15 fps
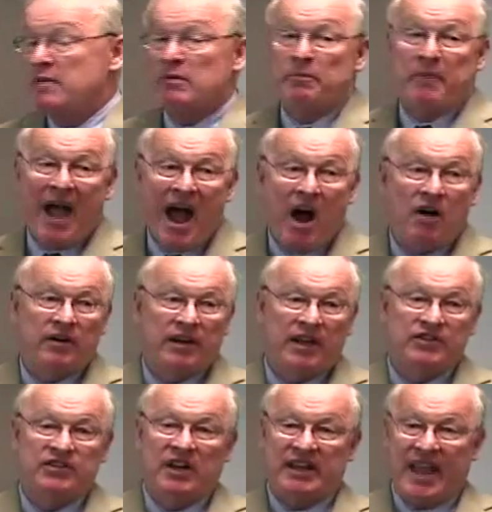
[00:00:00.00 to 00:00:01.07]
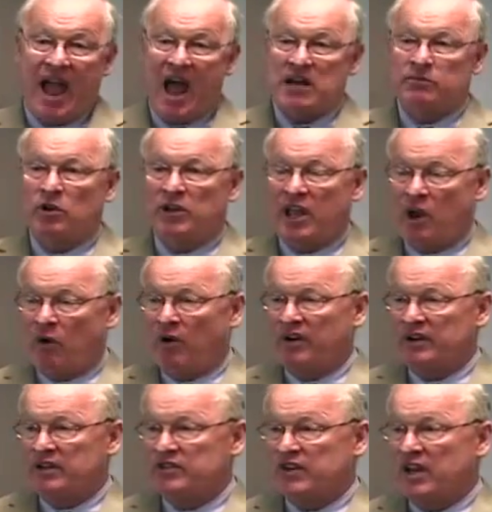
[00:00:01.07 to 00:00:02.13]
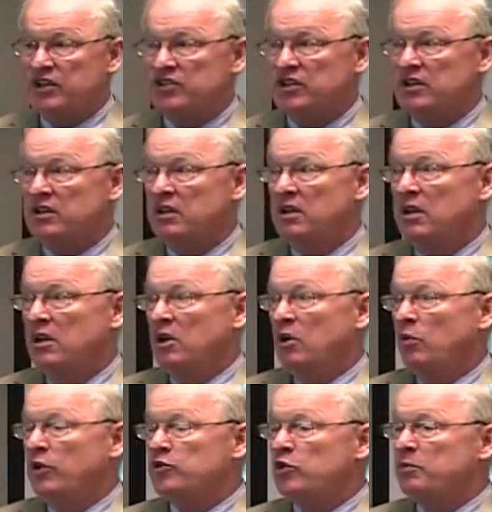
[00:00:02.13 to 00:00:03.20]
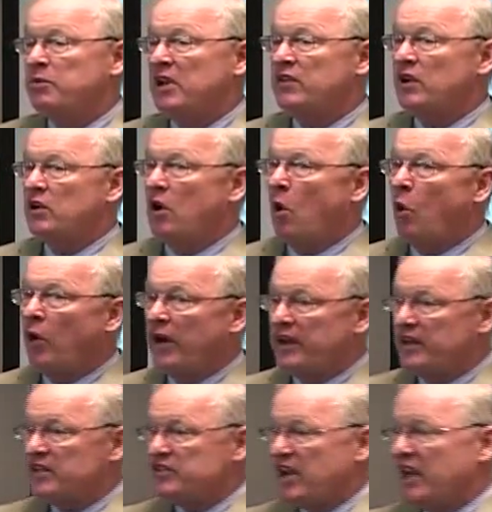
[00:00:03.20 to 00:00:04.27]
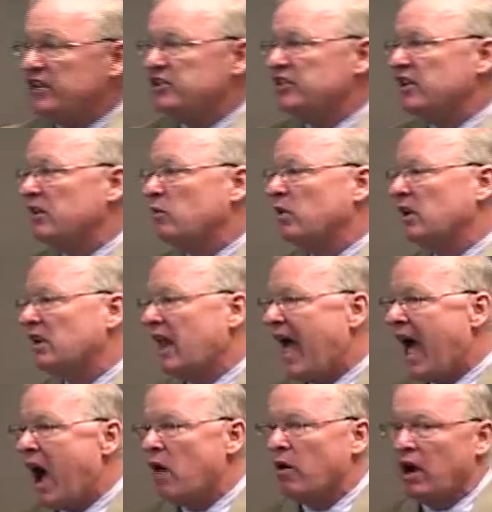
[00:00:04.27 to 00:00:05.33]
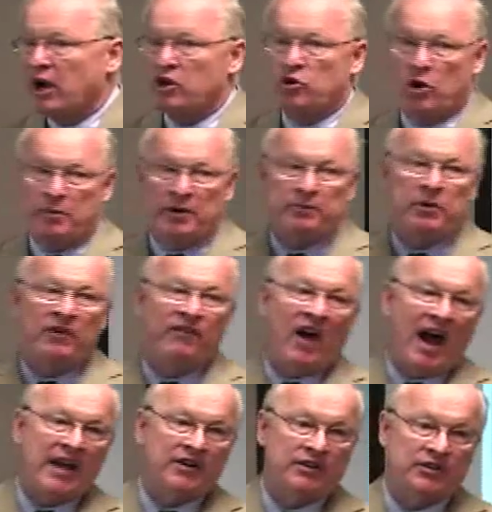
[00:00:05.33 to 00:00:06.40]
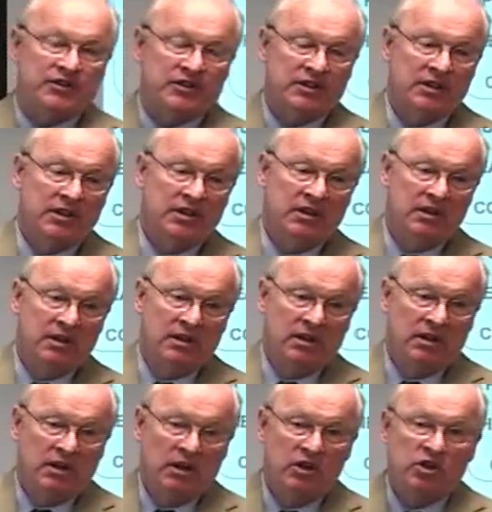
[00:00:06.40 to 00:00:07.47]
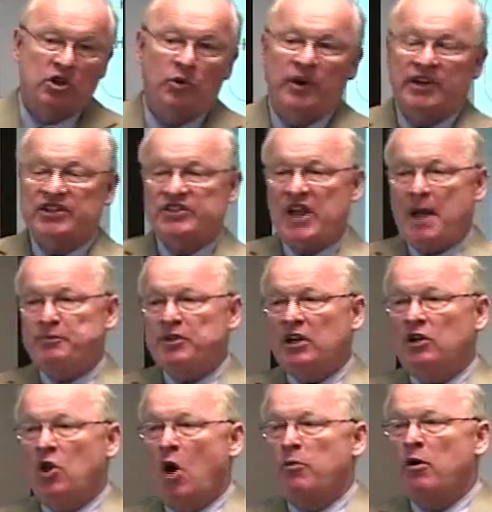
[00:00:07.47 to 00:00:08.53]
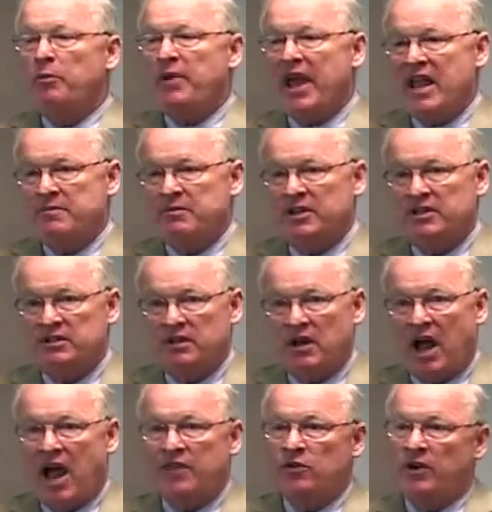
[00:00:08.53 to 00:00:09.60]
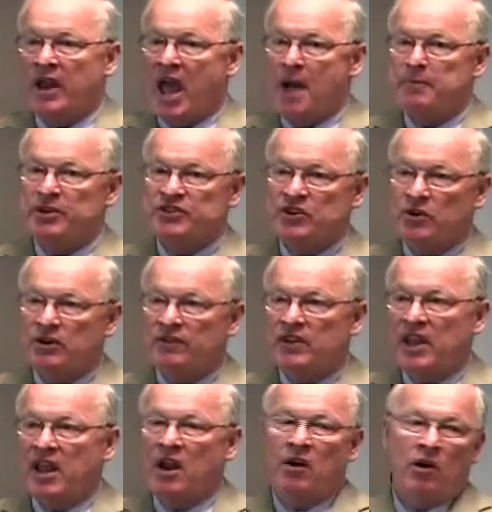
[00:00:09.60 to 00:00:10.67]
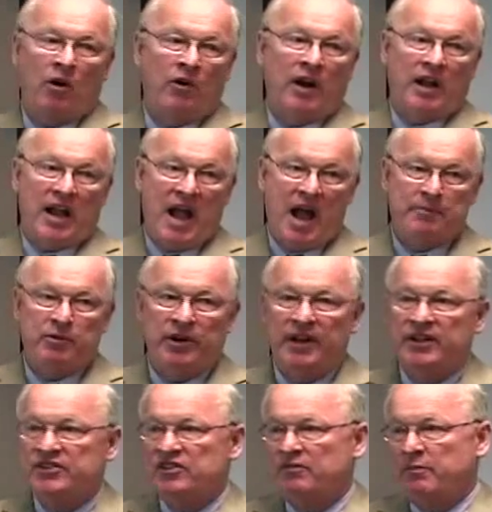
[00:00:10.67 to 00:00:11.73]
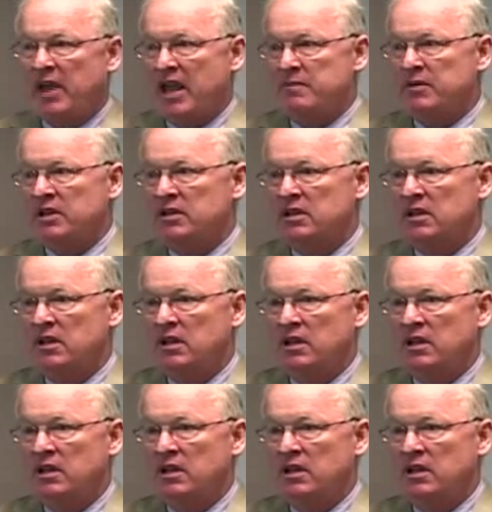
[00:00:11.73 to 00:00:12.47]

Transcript: come about is an accountable care organization, which would be the organization that will allow a group of providers to accept a global payment, either an episode of care or a comprehensive payment,